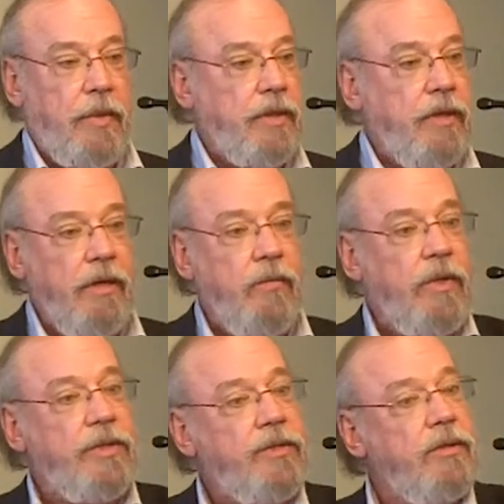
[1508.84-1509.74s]
But God
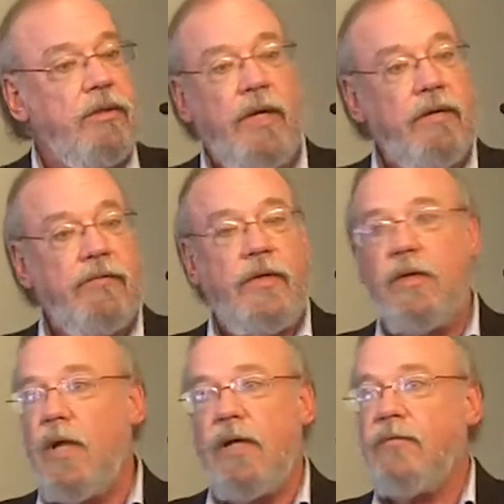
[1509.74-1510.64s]
wants to have
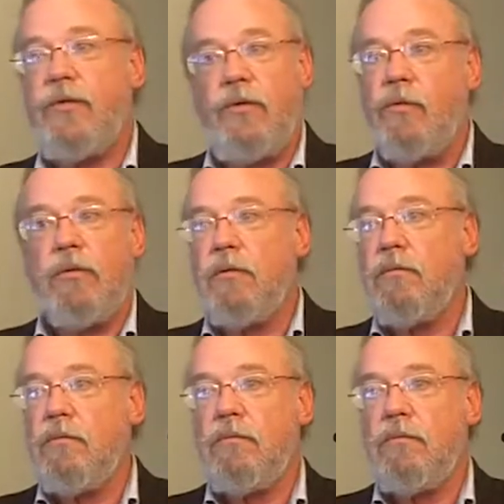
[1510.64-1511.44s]
their life too.